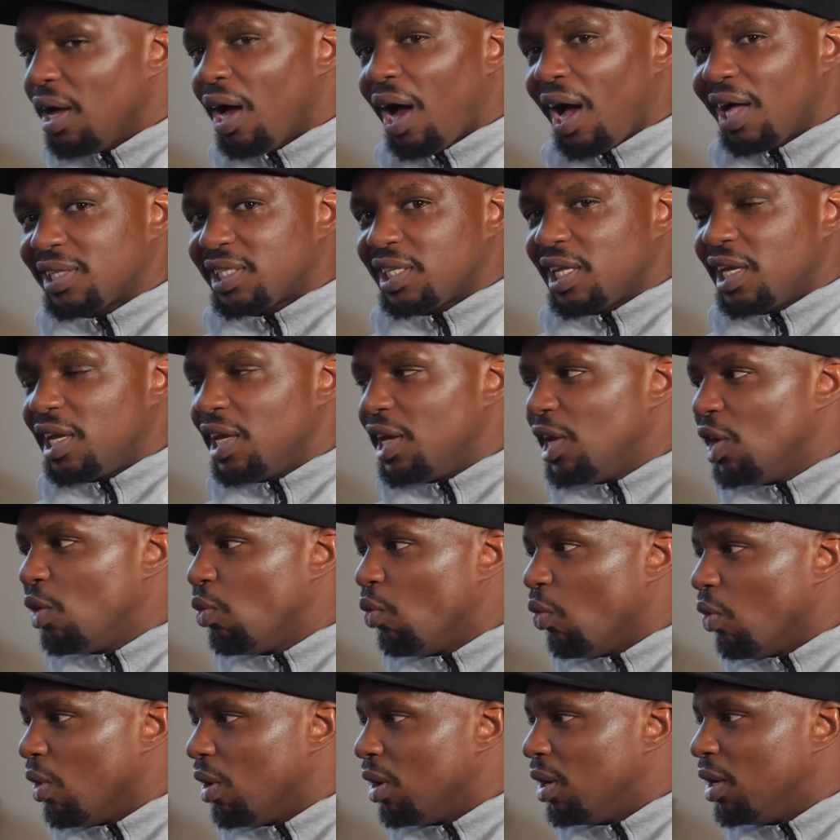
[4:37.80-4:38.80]
I said, you know
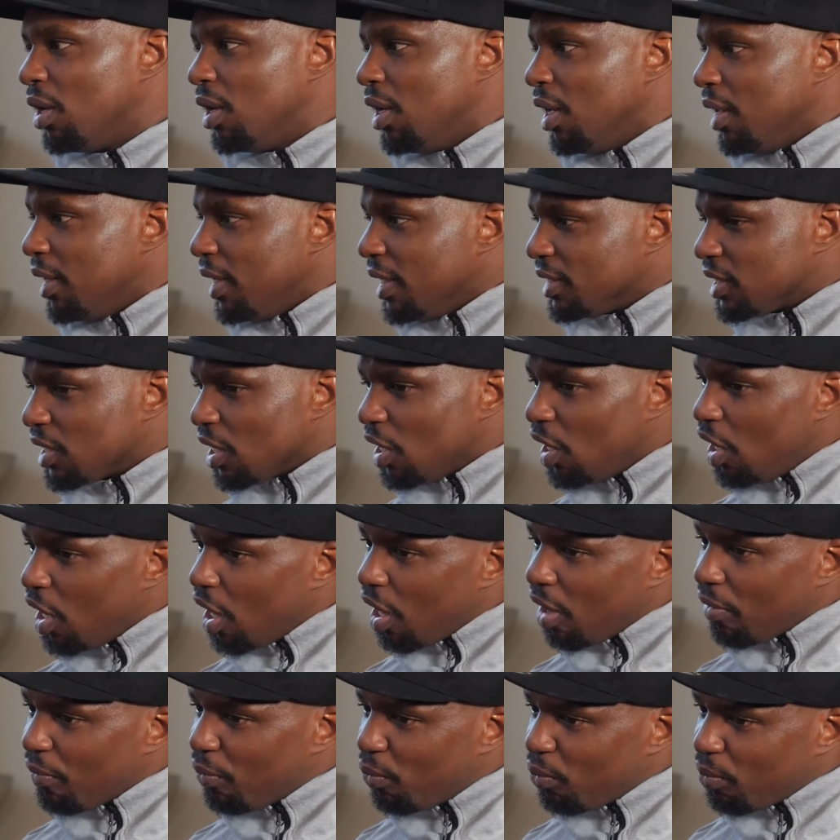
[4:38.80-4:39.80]
what? There's a
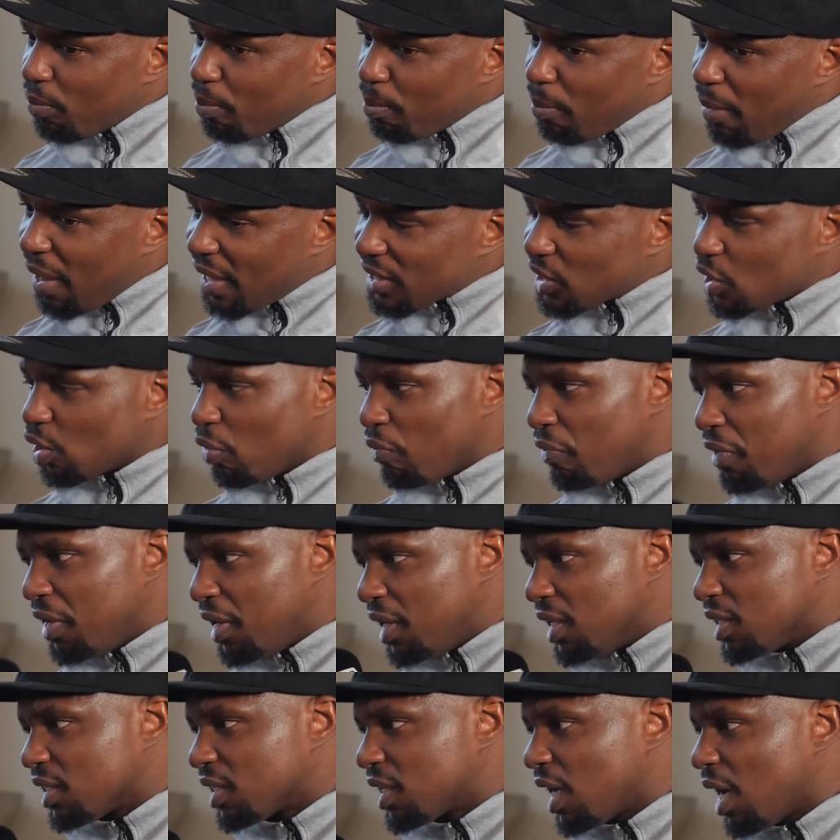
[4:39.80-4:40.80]
lot of myself
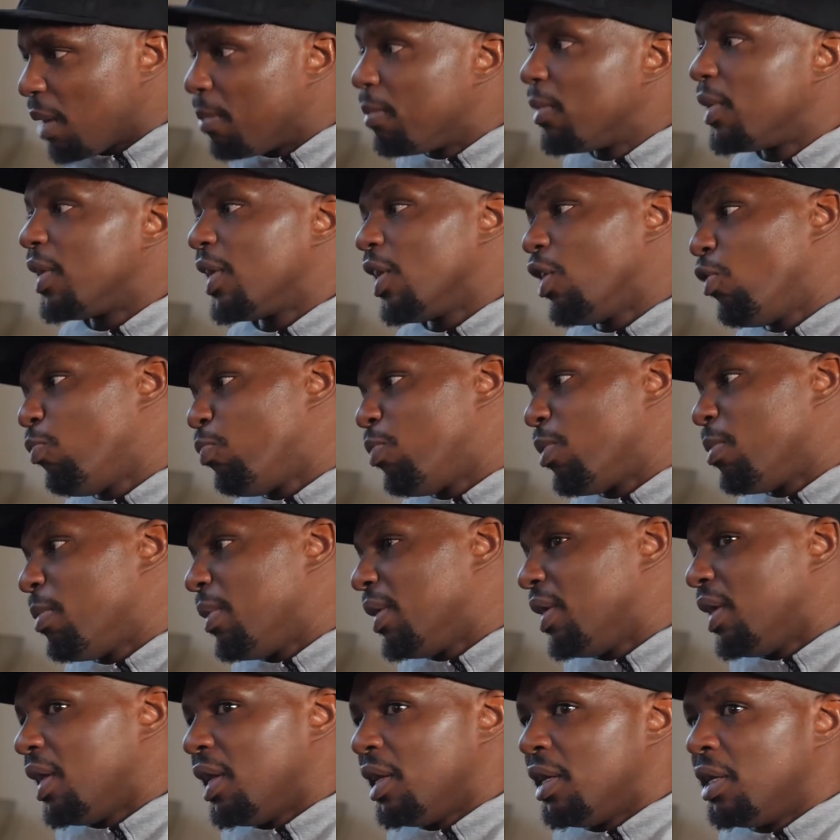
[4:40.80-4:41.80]
in this guy. I'm going to help him.
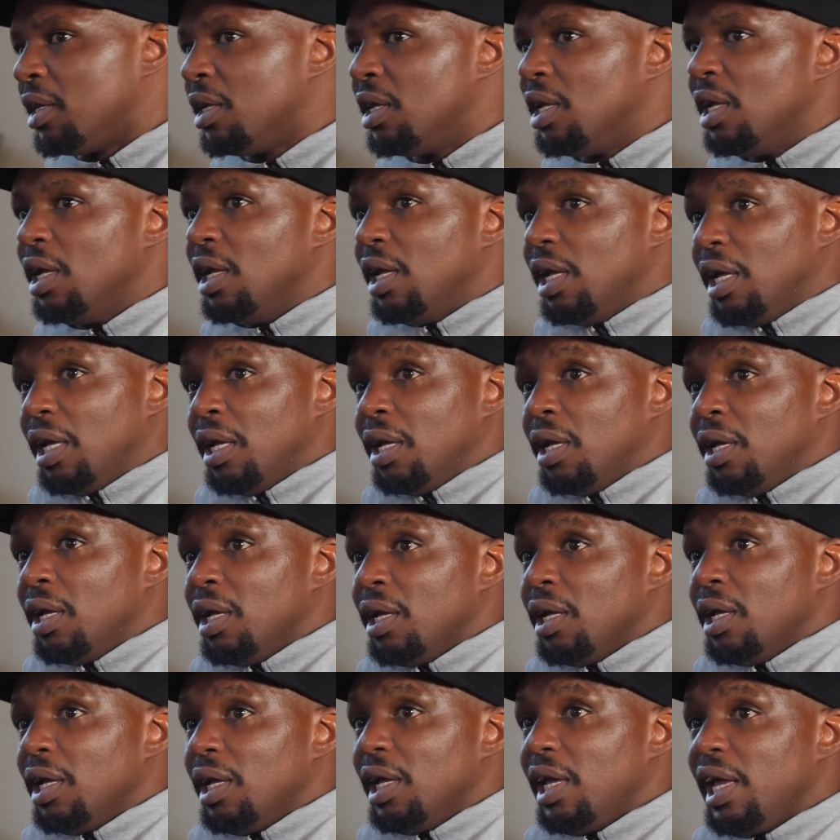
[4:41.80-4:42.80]
And then
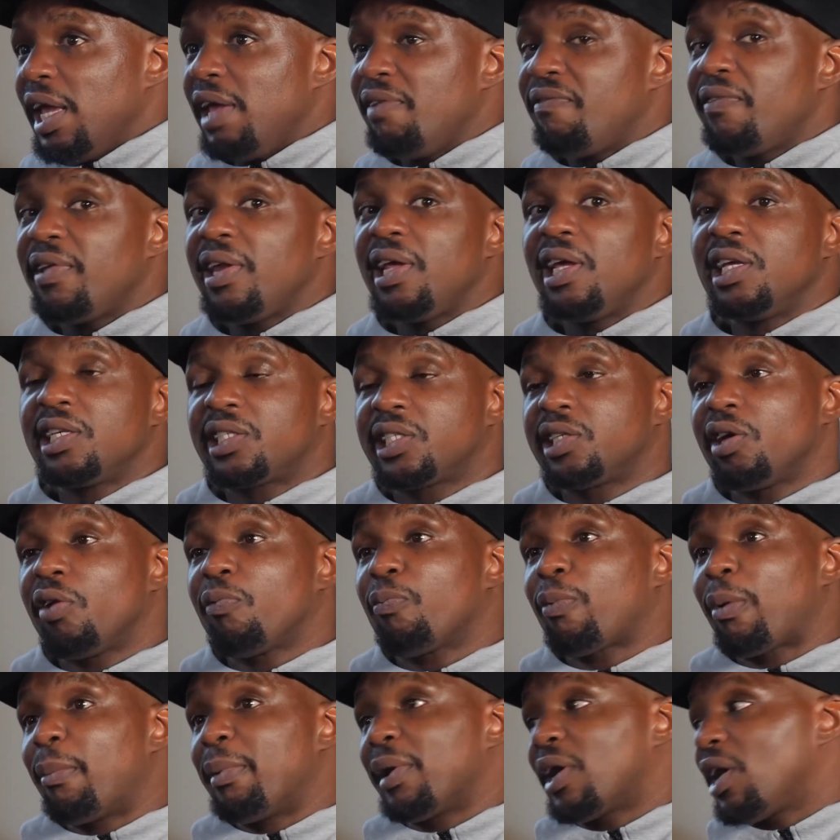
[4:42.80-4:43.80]
even he himself
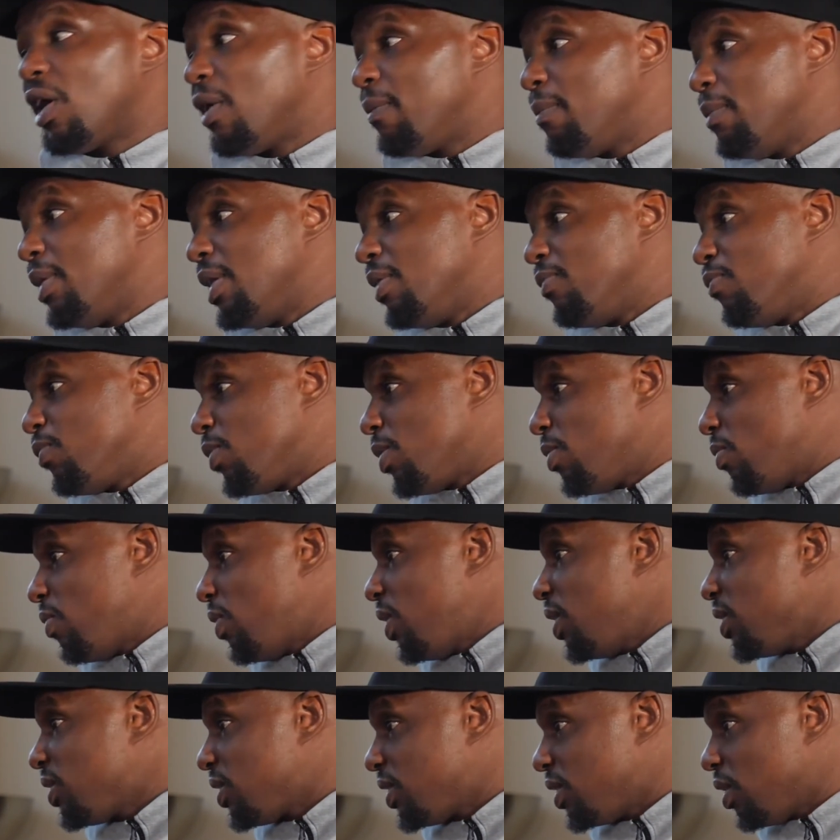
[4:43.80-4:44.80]
probably can't believe where
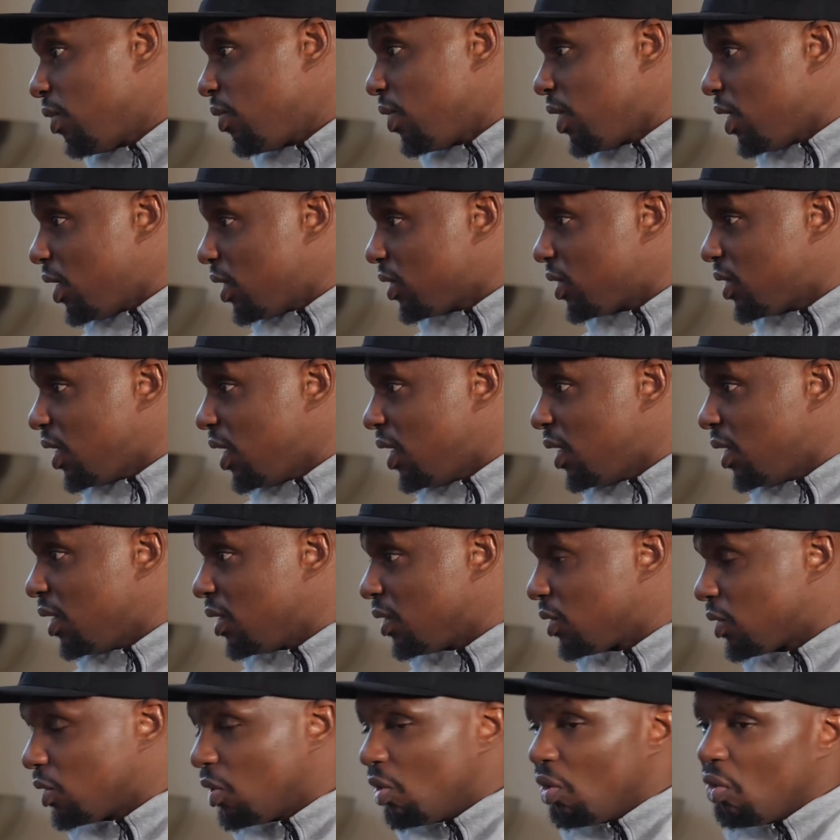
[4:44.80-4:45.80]
he is now. You understand?
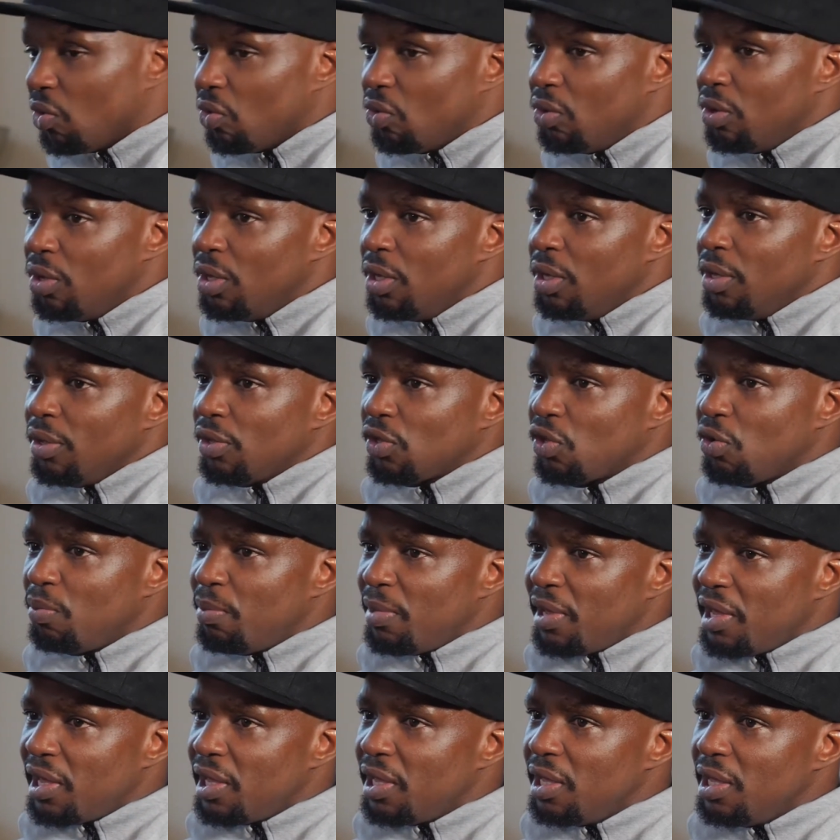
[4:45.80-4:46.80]
So to
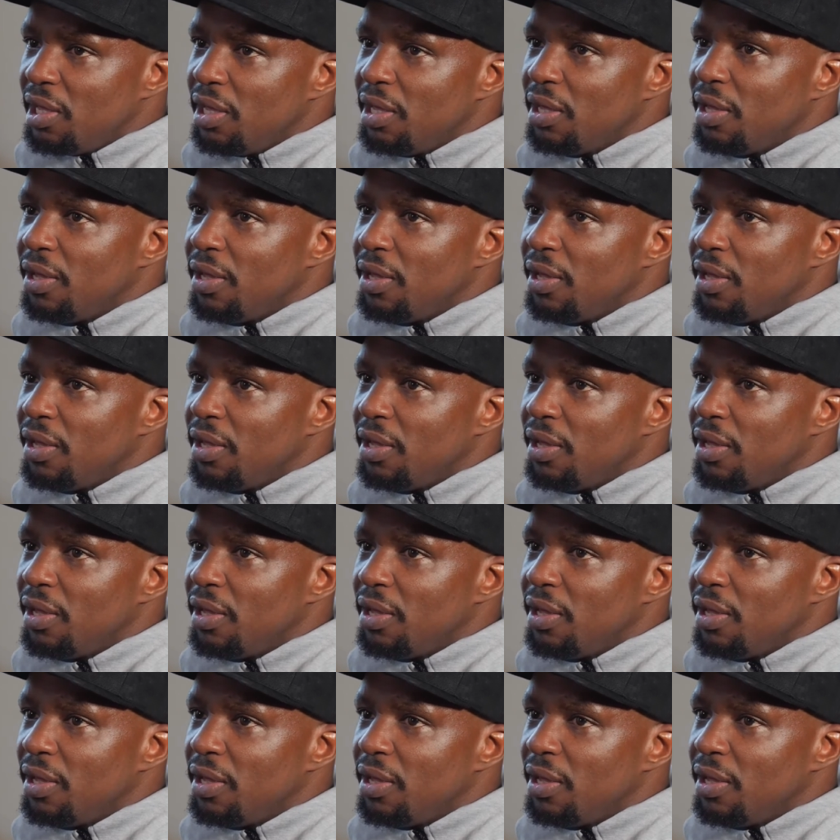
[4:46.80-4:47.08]
me,